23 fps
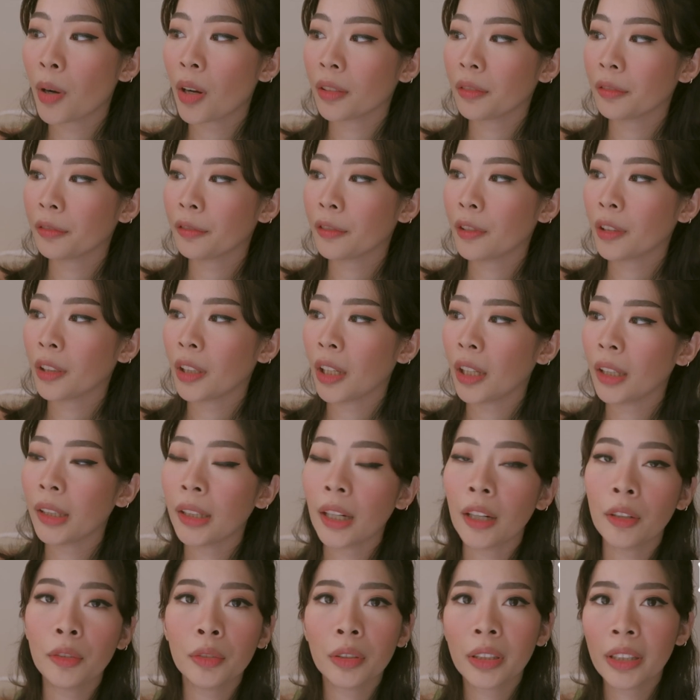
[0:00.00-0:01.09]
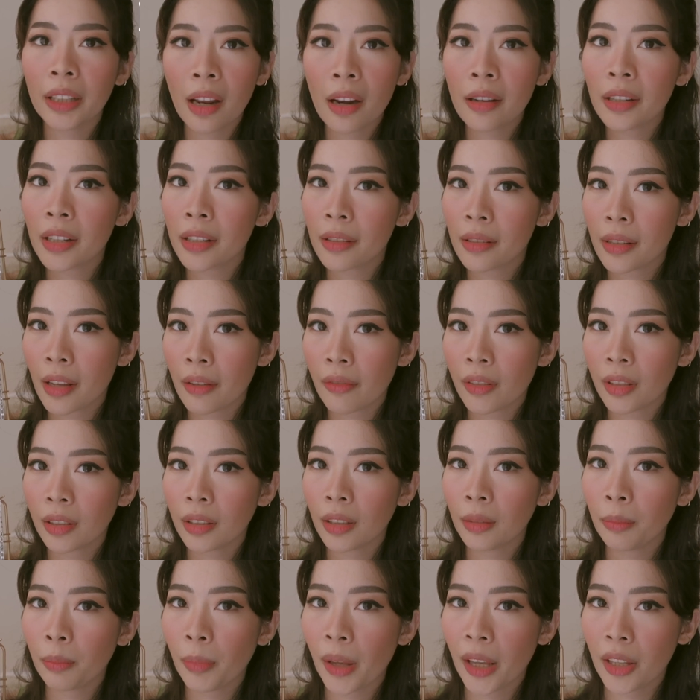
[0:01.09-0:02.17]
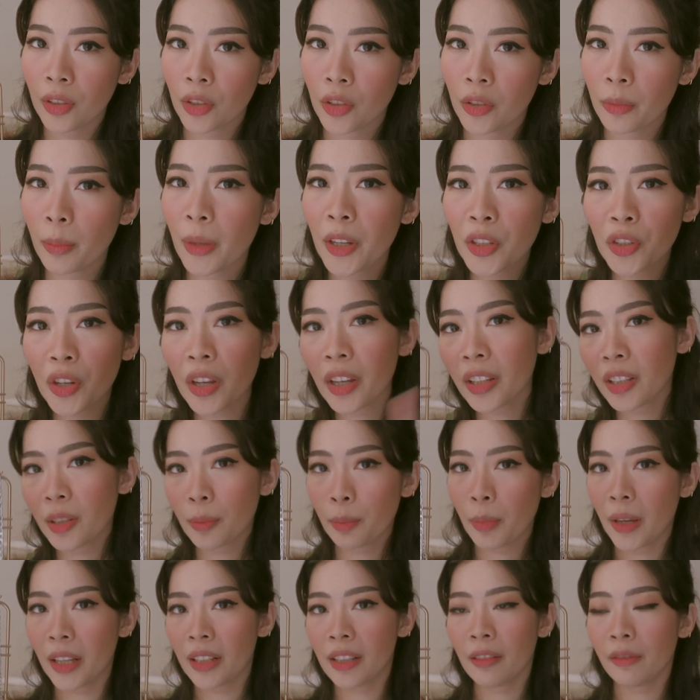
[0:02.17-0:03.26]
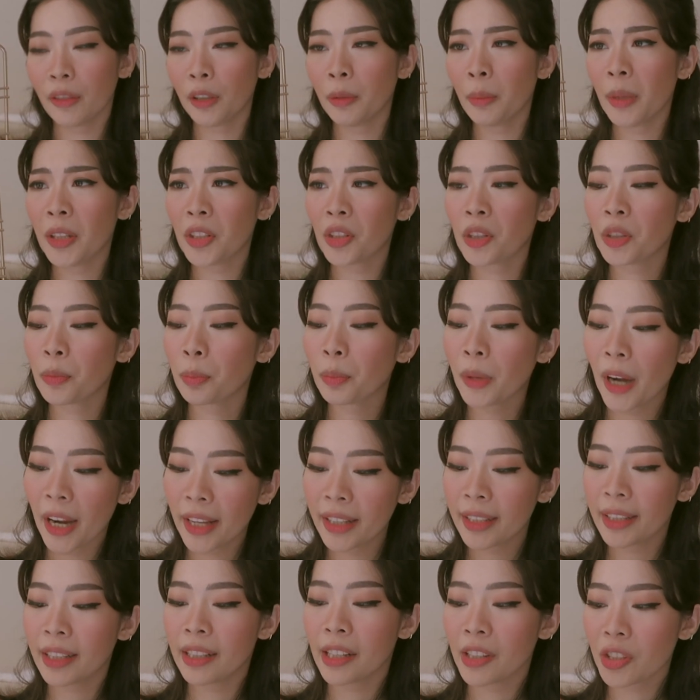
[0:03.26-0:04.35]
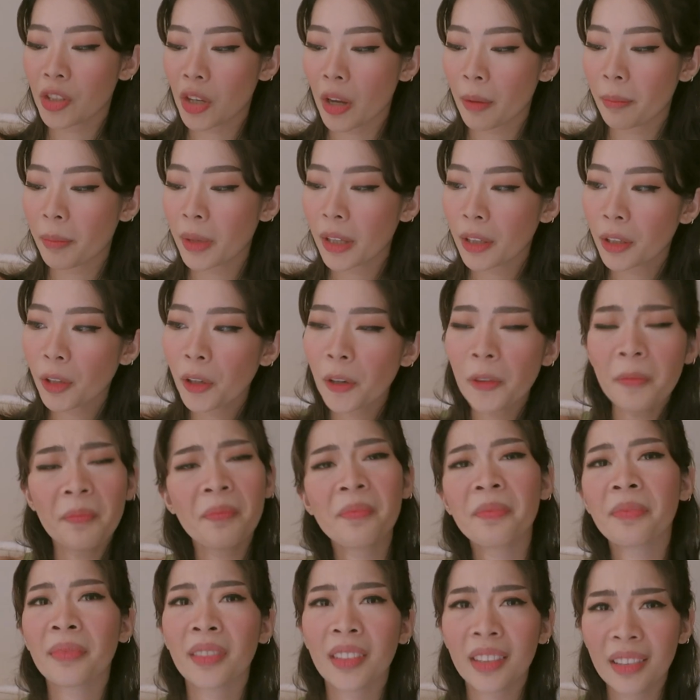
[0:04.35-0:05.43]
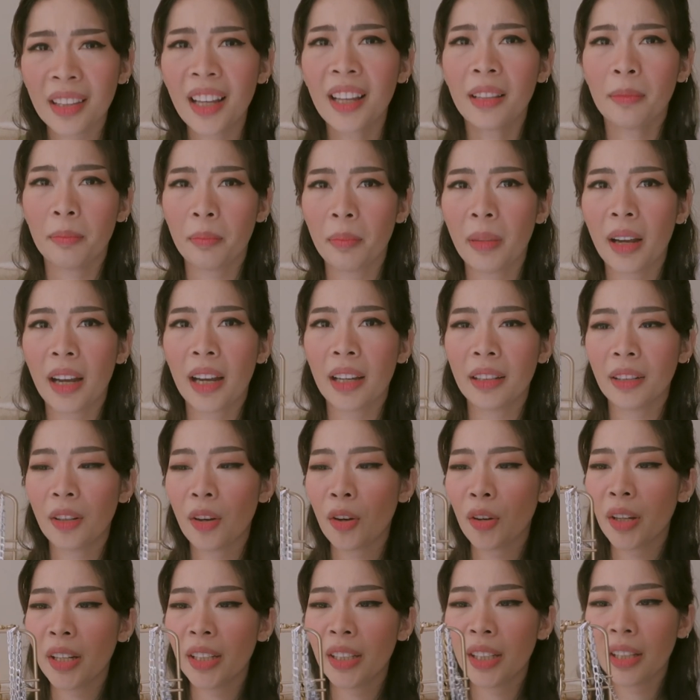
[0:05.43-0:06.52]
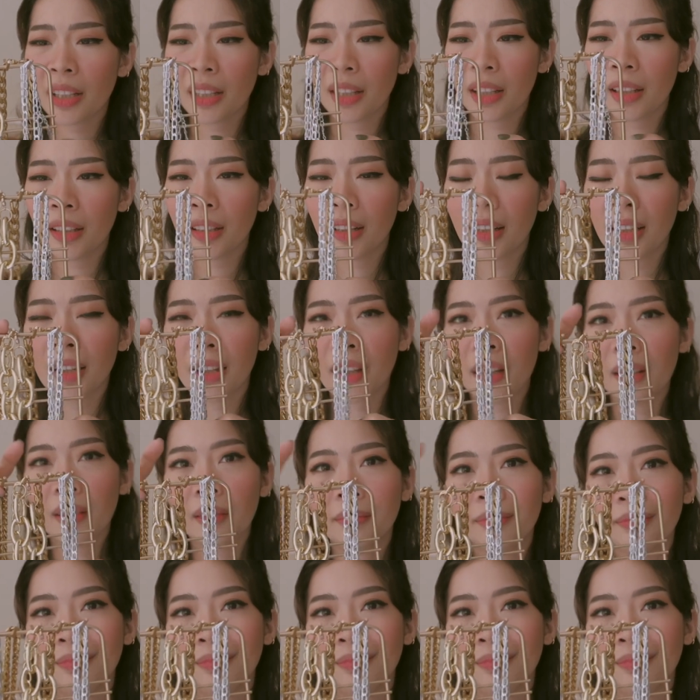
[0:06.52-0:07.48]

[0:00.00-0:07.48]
bought for around 317 pesos. Medyo expensive or medyo pricey na siya, pero not bad. Okay na rin. Ayan.